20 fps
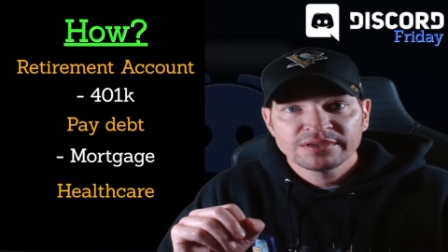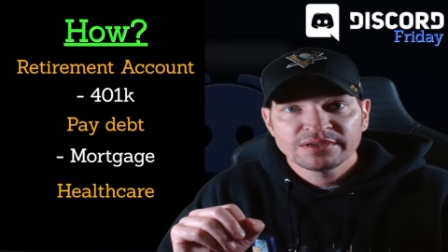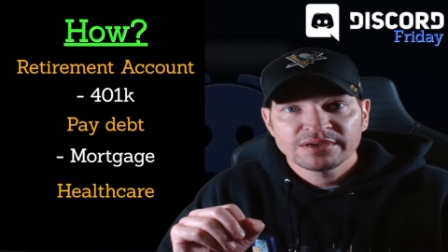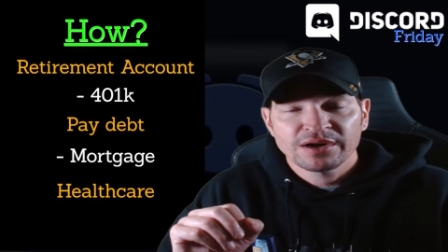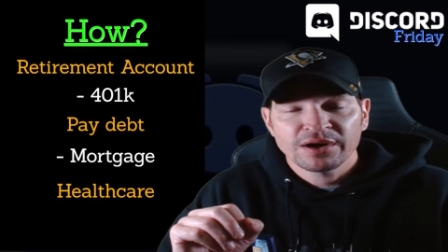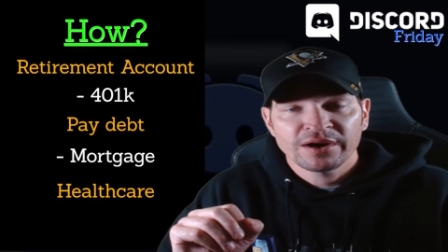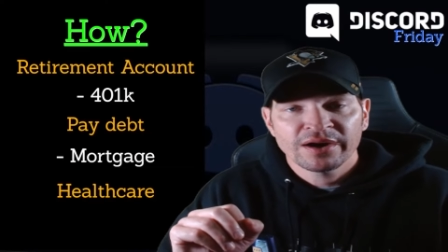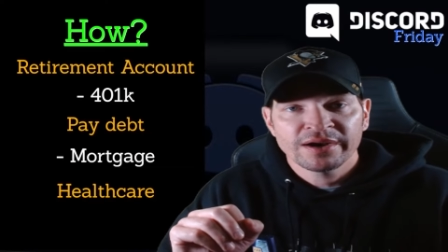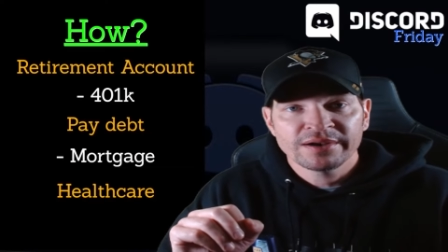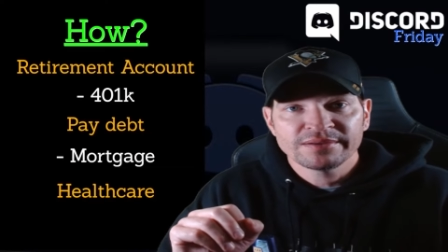
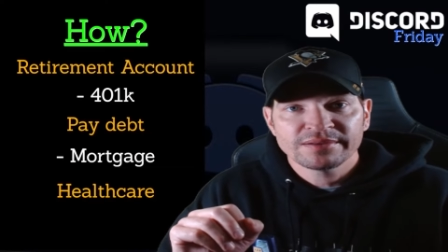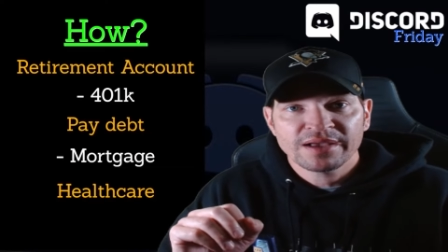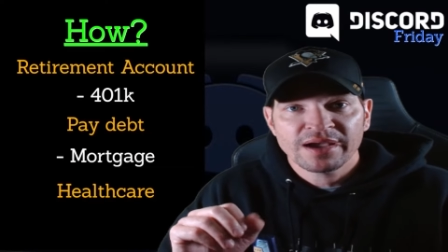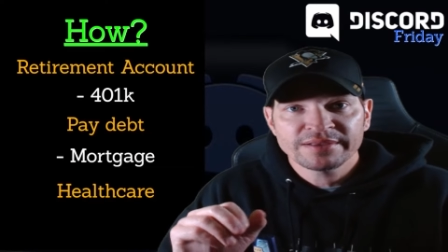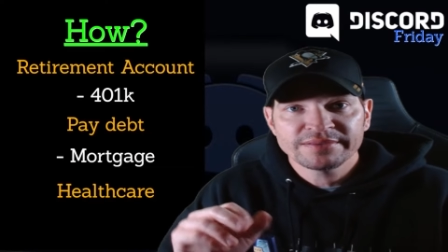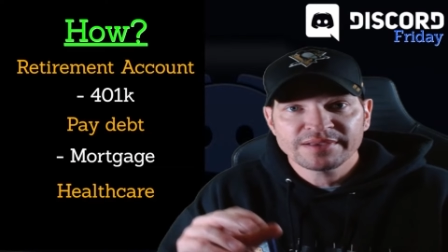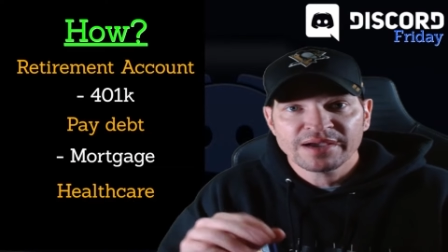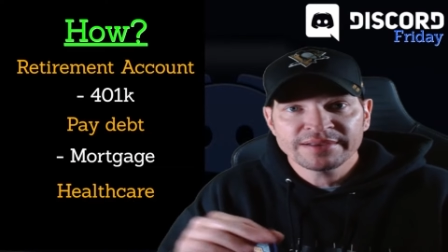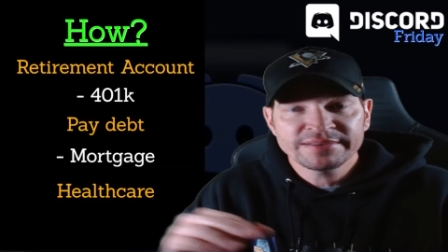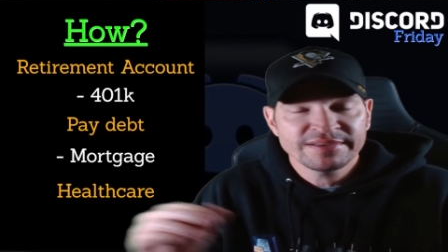All right.
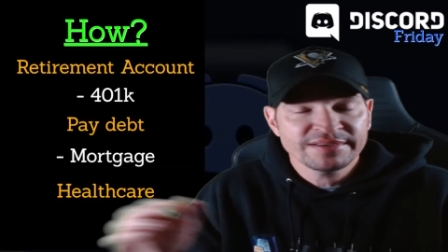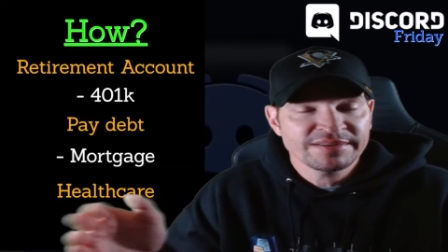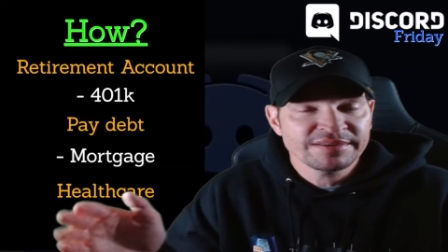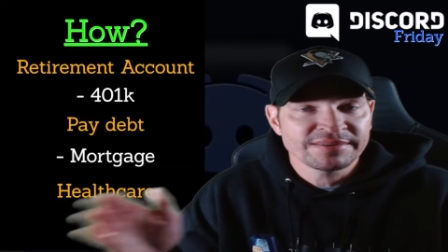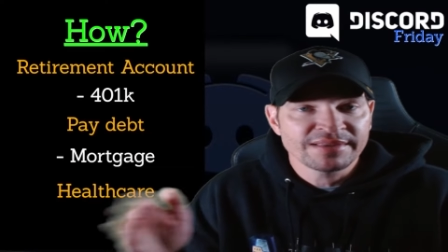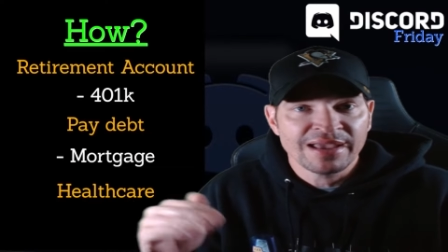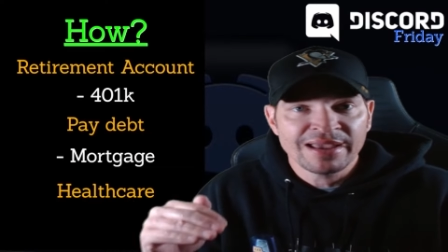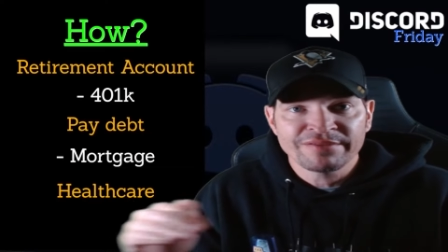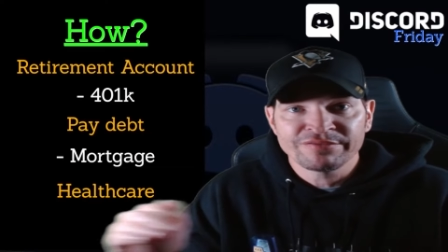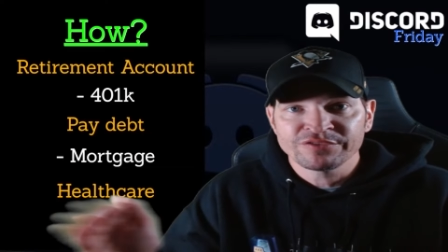I, I, did the
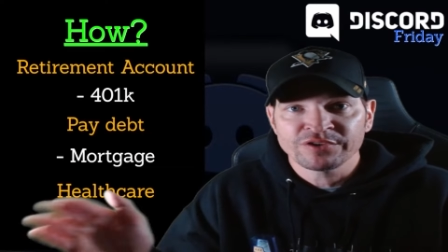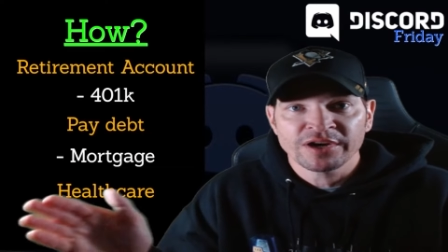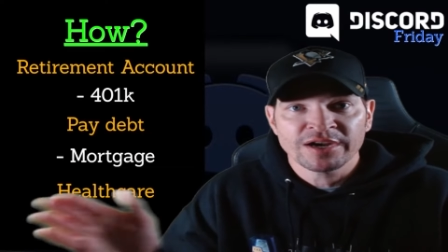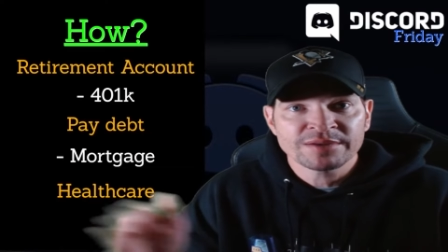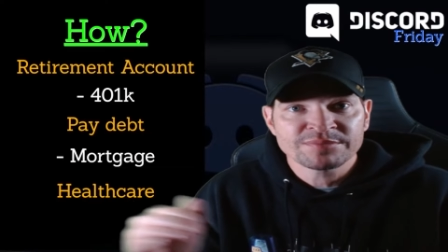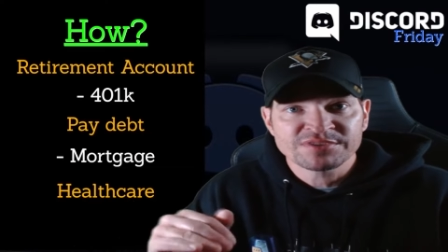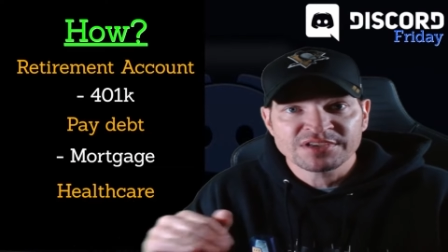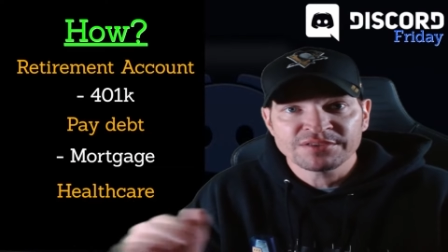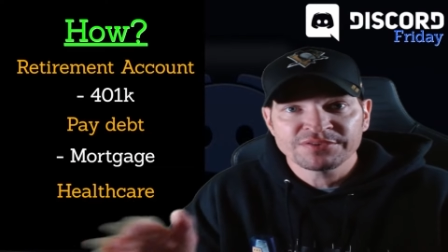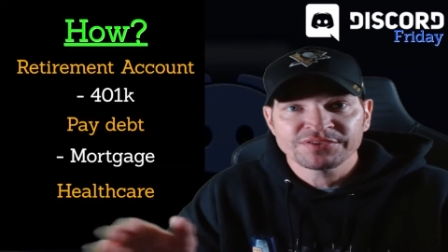Dave
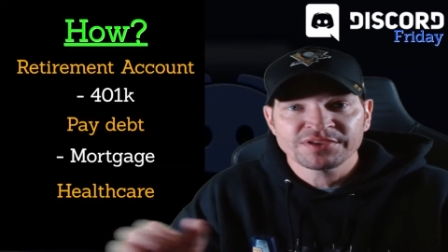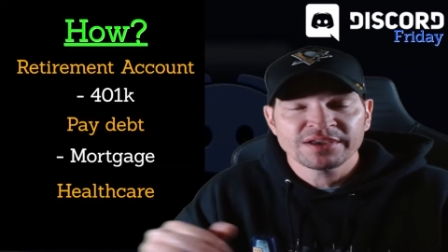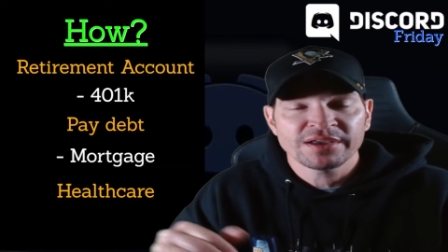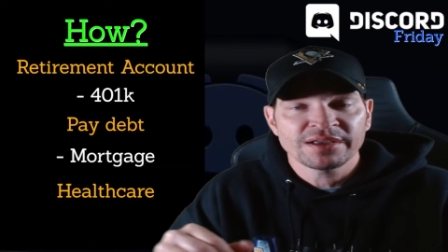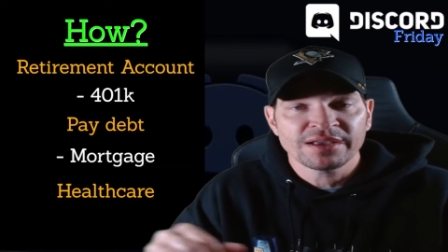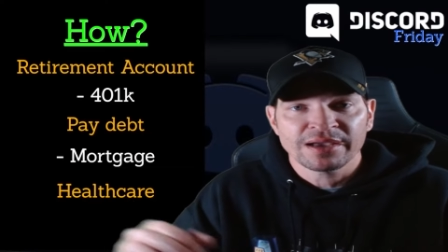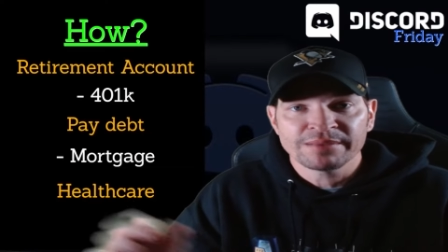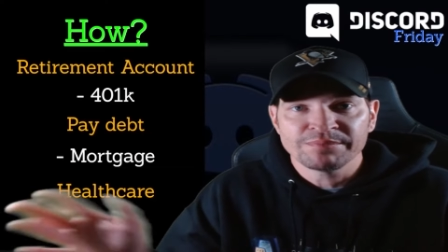Ramsey thing.